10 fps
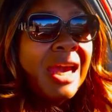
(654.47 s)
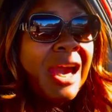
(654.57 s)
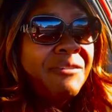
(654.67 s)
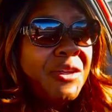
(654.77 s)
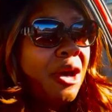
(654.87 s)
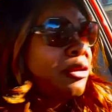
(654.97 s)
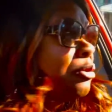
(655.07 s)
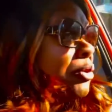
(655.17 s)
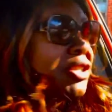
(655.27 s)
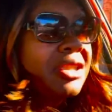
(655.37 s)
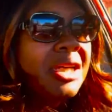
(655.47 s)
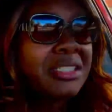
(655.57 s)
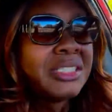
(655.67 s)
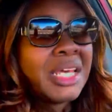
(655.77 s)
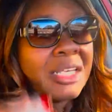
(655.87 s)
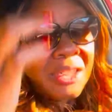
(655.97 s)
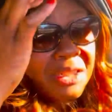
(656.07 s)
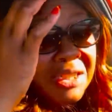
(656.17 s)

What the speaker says: have to go to a judge and say, look,